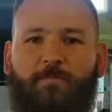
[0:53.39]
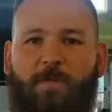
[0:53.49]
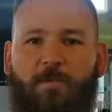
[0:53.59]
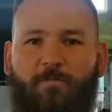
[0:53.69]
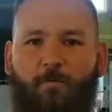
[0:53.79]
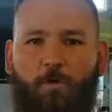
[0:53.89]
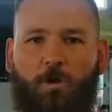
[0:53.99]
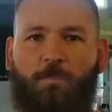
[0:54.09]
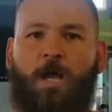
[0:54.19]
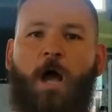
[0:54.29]
being
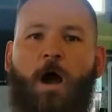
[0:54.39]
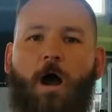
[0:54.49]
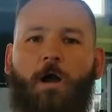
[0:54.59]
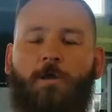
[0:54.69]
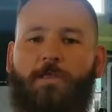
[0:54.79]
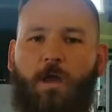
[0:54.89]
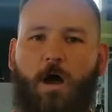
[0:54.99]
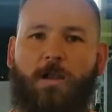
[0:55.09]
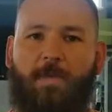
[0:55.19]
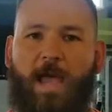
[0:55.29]
formed are the
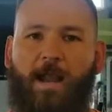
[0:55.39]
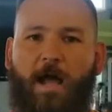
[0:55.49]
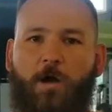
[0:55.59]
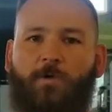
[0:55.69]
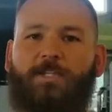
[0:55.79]
odd man out.